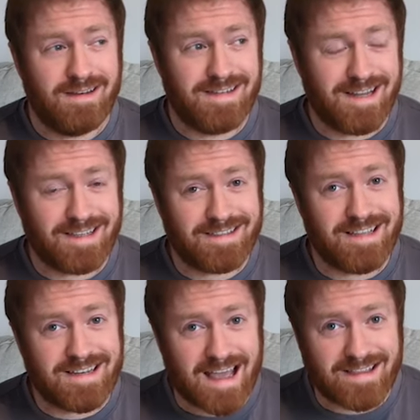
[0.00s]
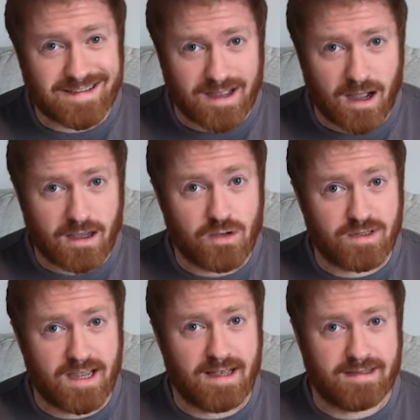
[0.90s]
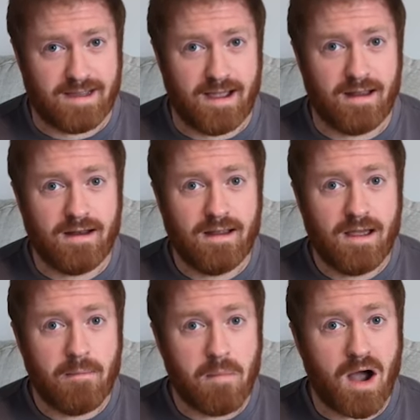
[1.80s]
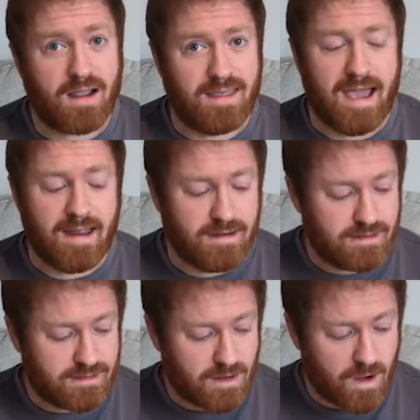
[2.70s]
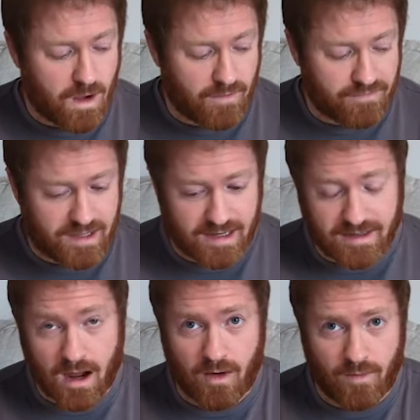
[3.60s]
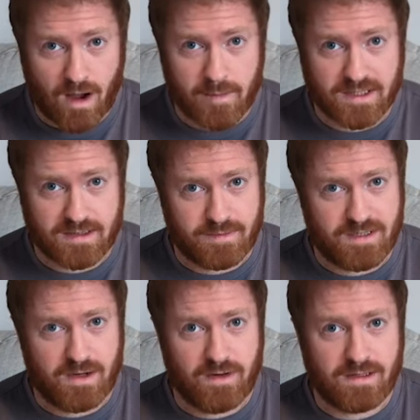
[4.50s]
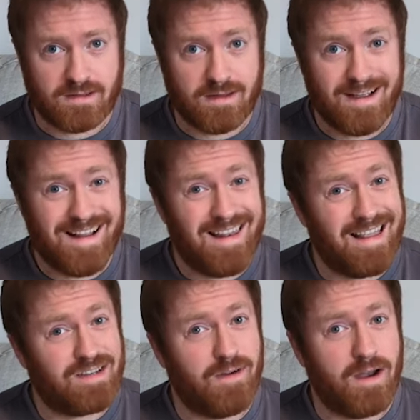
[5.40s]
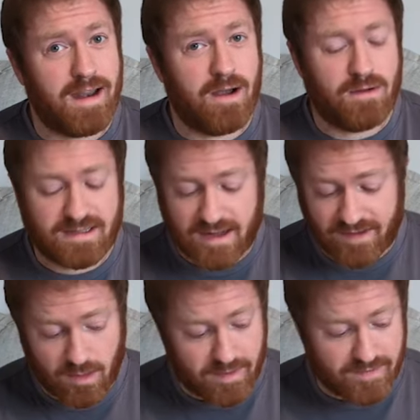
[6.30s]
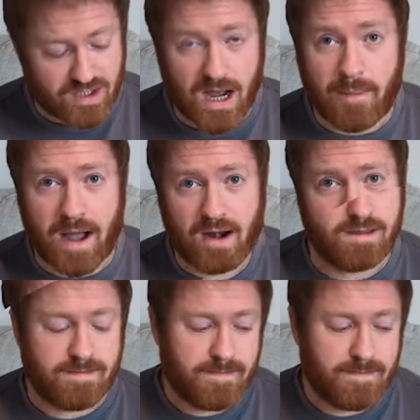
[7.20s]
Does the Death Star UCS set mark the end of the Diorama subseries? Let's find out. Let's have a little bit of a chat about it.